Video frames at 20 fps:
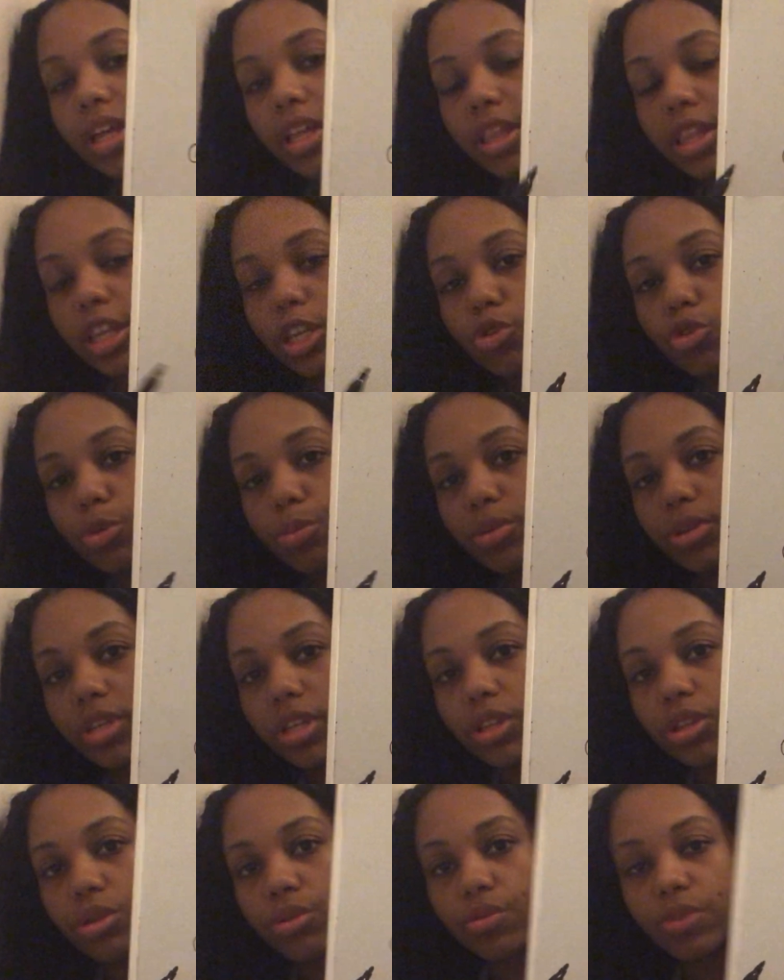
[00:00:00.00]
These
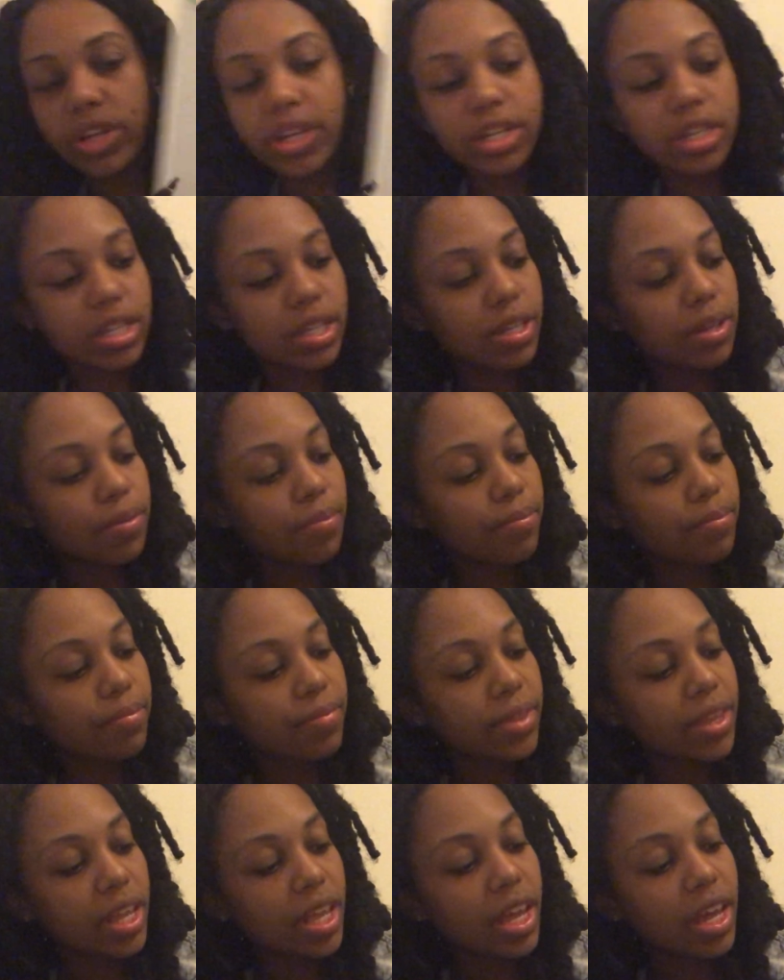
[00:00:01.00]
represent the wrist.
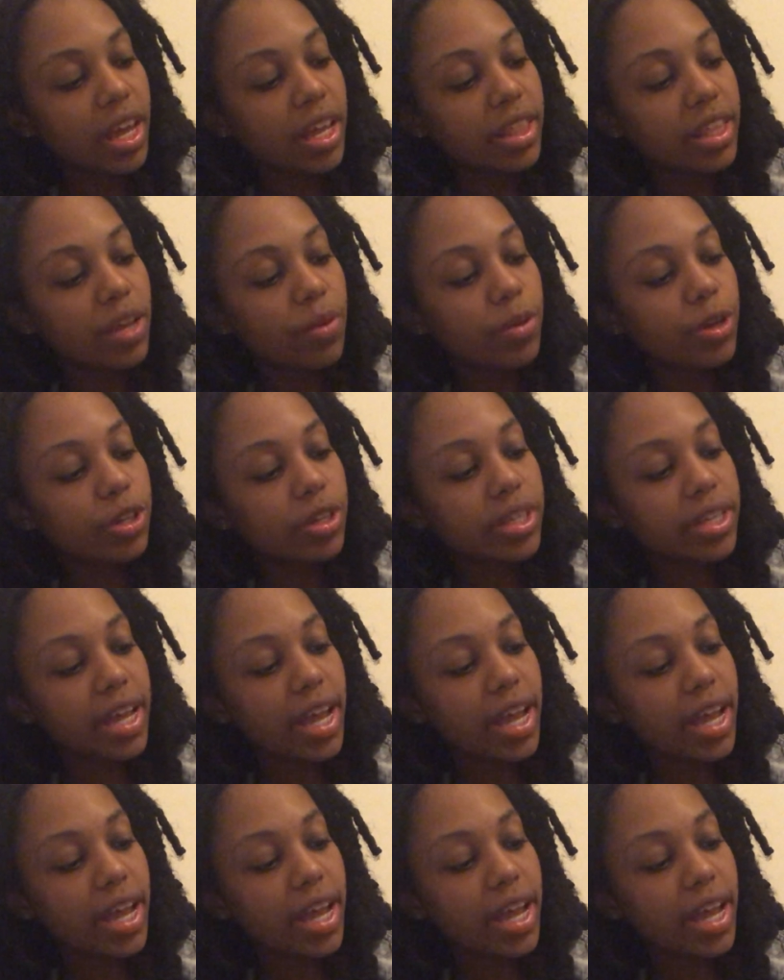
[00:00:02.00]
And then we just